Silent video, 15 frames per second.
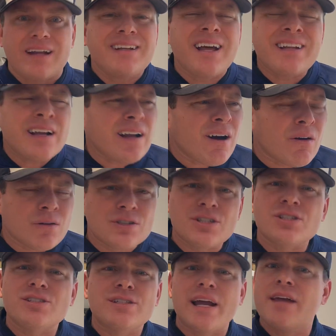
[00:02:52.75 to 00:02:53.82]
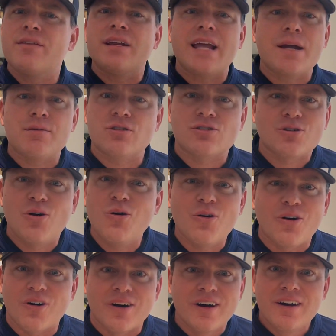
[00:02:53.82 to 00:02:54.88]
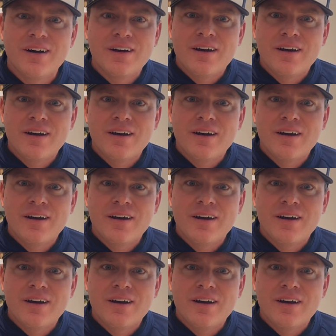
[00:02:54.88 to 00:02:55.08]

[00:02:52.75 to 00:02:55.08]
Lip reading: No. Just say the name of the school,